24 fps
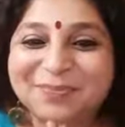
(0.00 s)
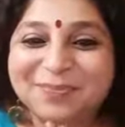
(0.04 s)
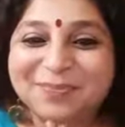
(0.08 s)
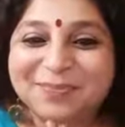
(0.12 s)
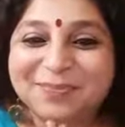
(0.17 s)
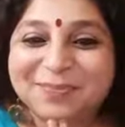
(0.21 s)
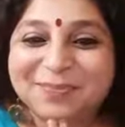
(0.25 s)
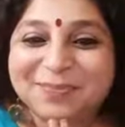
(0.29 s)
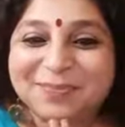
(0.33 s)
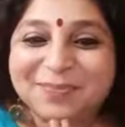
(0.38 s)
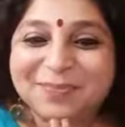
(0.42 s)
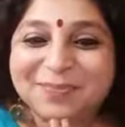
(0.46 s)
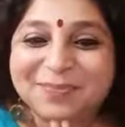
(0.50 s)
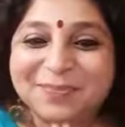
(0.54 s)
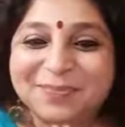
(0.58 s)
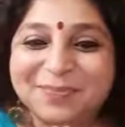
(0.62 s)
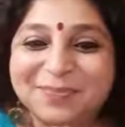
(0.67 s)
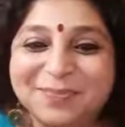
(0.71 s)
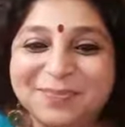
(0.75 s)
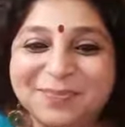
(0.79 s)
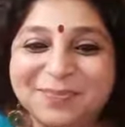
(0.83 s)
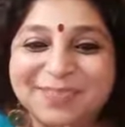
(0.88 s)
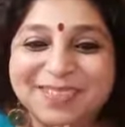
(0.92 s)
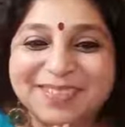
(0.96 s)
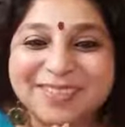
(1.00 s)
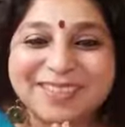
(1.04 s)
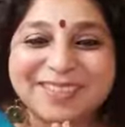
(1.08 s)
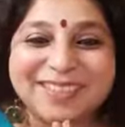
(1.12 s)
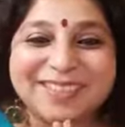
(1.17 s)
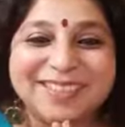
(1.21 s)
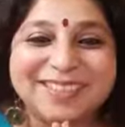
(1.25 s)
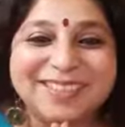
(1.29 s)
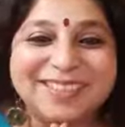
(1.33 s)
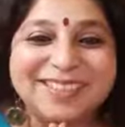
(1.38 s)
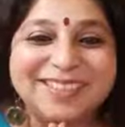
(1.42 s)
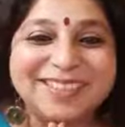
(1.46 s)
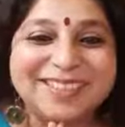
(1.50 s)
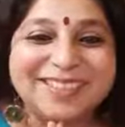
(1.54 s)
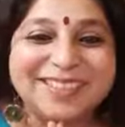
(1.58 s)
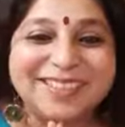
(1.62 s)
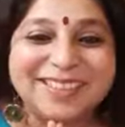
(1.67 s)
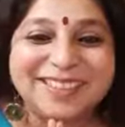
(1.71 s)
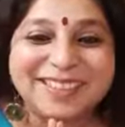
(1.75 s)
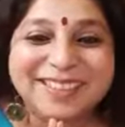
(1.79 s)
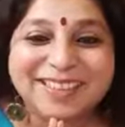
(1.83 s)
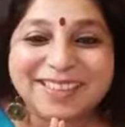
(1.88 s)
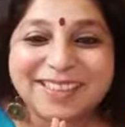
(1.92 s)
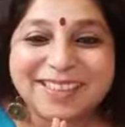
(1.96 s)

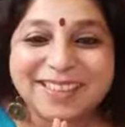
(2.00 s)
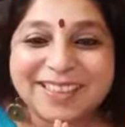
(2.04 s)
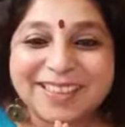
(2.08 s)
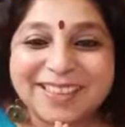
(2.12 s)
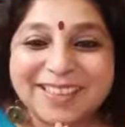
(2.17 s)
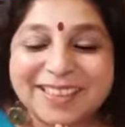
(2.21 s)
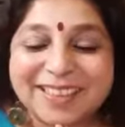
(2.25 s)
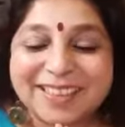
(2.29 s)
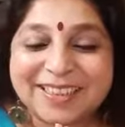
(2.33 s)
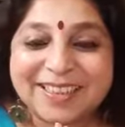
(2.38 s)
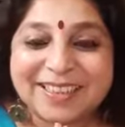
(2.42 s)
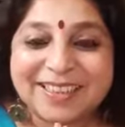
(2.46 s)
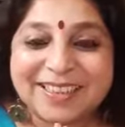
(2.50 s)
No one is speaking in this clip.